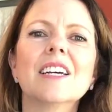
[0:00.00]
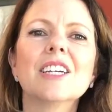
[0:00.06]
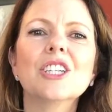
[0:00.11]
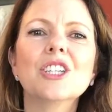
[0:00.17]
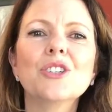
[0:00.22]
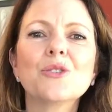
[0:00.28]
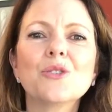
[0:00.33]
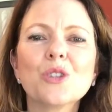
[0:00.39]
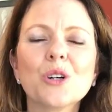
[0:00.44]

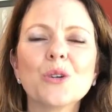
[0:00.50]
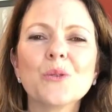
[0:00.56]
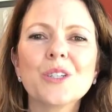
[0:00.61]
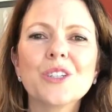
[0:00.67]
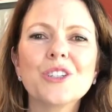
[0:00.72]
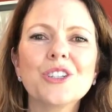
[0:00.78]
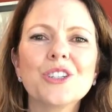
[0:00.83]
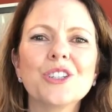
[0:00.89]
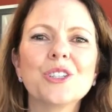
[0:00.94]
You know
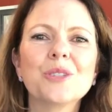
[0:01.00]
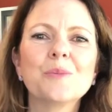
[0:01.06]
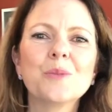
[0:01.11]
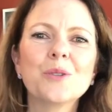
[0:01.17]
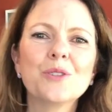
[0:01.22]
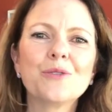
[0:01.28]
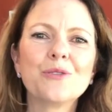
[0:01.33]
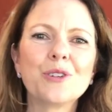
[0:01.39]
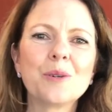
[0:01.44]
when you're in the
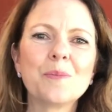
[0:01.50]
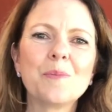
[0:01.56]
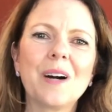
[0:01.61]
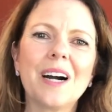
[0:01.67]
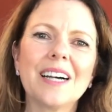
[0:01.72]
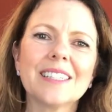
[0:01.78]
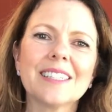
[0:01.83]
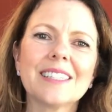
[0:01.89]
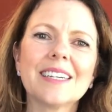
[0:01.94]
mood for
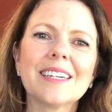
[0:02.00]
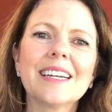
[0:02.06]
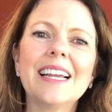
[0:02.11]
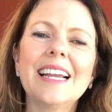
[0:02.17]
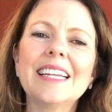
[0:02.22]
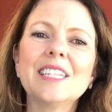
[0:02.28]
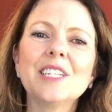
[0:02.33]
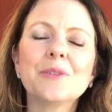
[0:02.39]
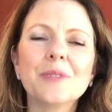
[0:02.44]
pasta
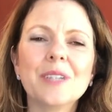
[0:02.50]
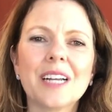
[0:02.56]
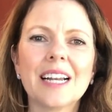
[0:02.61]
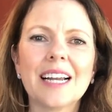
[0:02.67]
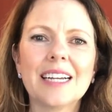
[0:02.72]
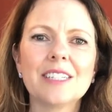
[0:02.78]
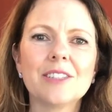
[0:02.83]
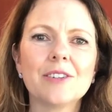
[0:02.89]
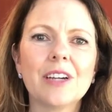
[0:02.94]
and you
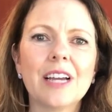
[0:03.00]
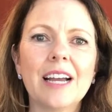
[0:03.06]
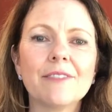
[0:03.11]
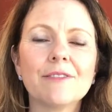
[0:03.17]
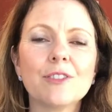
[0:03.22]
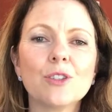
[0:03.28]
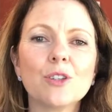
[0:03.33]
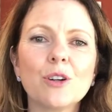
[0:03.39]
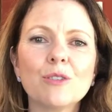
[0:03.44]
realize you
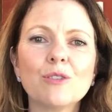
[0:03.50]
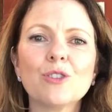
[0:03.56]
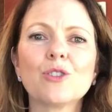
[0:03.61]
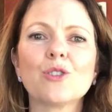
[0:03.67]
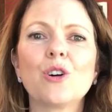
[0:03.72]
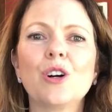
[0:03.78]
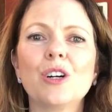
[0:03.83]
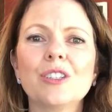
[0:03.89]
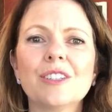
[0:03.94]
have no
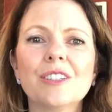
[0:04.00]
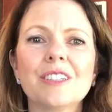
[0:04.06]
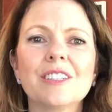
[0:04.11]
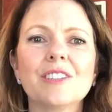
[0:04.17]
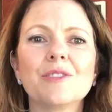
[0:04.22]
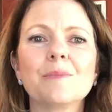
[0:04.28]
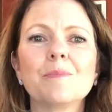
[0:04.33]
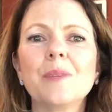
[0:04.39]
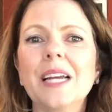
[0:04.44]
sauce
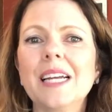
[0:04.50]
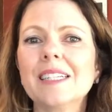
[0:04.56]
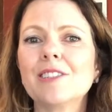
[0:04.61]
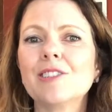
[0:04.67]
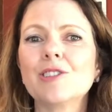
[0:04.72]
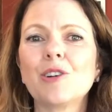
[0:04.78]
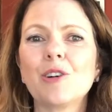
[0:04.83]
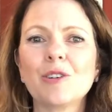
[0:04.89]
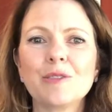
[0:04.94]
in your
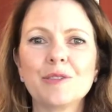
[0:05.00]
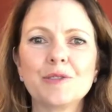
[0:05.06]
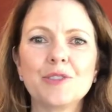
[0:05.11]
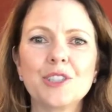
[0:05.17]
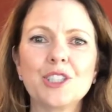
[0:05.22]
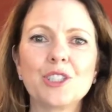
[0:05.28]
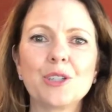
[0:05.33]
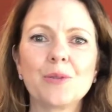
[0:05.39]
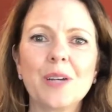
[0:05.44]
pantry or
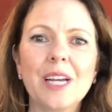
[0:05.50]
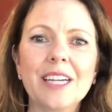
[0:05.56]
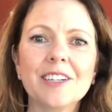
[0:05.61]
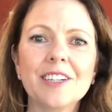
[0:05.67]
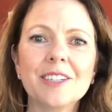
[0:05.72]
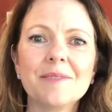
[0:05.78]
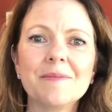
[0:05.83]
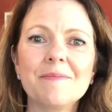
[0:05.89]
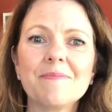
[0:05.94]

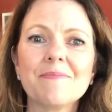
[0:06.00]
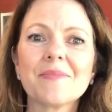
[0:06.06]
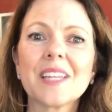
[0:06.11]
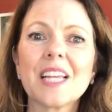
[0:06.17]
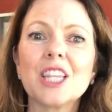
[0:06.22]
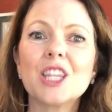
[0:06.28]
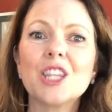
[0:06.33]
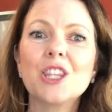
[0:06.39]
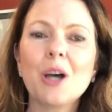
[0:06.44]
refrigerator?
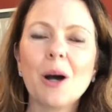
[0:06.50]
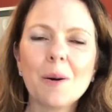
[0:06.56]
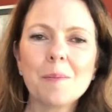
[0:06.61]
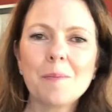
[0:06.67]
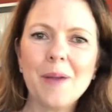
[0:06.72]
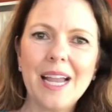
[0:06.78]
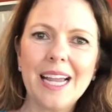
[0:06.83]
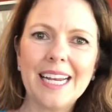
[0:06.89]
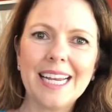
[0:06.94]

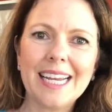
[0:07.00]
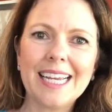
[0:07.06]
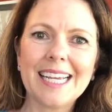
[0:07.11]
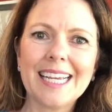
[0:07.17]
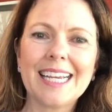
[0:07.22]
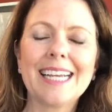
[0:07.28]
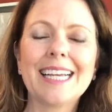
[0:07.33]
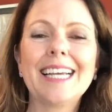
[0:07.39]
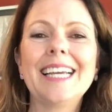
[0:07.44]
No panic.
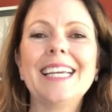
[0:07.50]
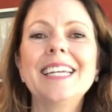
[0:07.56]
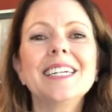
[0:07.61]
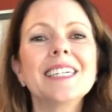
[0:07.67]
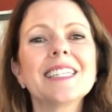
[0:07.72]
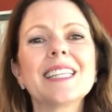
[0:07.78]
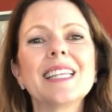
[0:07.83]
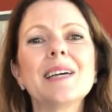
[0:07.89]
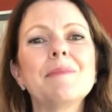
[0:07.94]

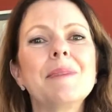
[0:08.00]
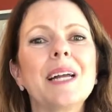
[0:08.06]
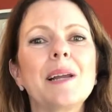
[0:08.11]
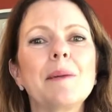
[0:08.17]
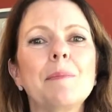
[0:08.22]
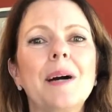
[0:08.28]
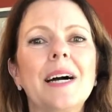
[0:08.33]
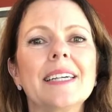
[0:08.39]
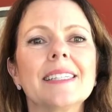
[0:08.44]
Here at La
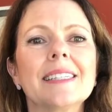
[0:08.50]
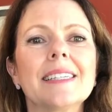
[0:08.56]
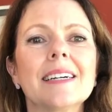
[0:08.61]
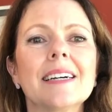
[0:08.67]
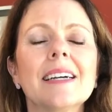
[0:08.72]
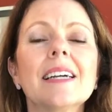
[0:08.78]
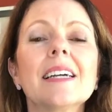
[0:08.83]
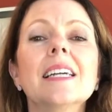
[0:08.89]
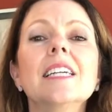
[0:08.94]
Bella
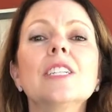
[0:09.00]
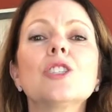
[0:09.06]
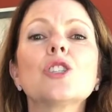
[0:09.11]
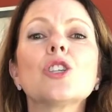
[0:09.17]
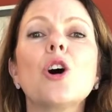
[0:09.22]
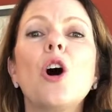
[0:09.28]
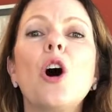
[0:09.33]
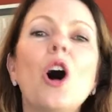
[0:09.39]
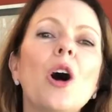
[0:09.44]
Pasta,
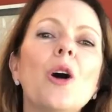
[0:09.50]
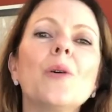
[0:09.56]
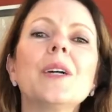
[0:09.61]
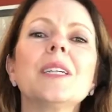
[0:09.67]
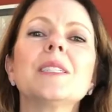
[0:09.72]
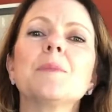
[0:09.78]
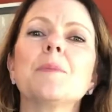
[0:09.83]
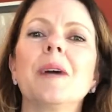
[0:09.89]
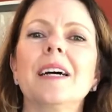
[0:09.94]
it's
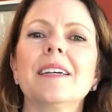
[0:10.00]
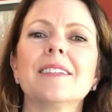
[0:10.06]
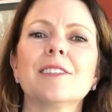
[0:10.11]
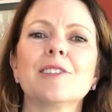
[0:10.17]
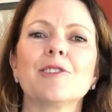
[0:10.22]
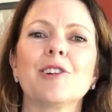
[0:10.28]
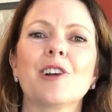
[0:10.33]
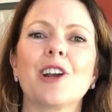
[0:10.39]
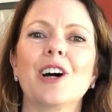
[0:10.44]
always
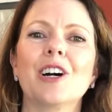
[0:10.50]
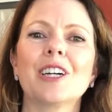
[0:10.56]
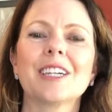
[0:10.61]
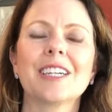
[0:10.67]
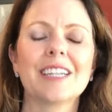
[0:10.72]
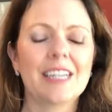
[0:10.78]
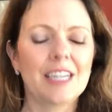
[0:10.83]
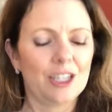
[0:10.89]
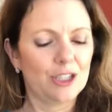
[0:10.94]
pasta
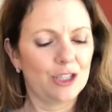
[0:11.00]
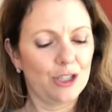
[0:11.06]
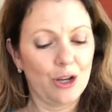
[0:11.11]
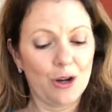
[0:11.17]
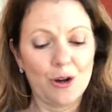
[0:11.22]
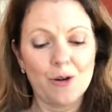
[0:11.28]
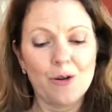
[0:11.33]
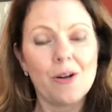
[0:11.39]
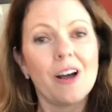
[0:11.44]
o'clock.
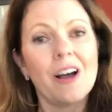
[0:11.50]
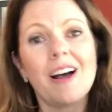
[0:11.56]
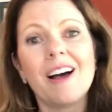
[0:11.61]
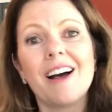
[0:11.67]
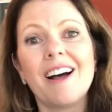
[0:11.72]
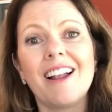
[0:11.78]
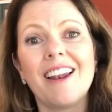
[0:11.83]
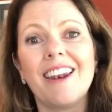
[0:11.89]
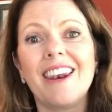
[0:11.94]
So,
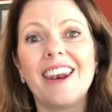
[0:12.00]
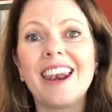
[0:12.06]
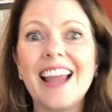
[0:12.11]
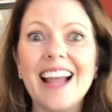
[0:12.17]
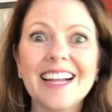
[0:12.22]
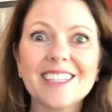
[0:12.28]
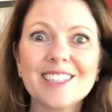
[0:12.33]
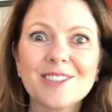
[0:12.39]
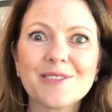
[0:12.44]

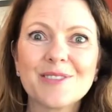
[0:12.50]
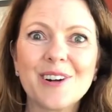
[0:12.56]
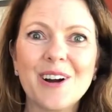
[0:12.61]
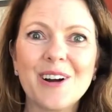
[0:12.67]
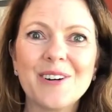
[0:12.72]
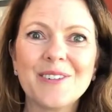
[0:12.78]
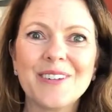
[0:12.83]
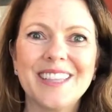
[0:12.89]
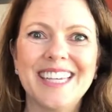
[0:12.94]
let's
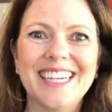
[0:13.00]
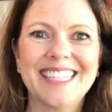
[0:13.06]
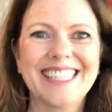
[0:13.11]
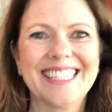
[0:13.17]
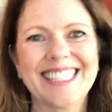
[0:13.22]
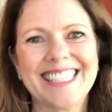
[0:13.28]
roll with it.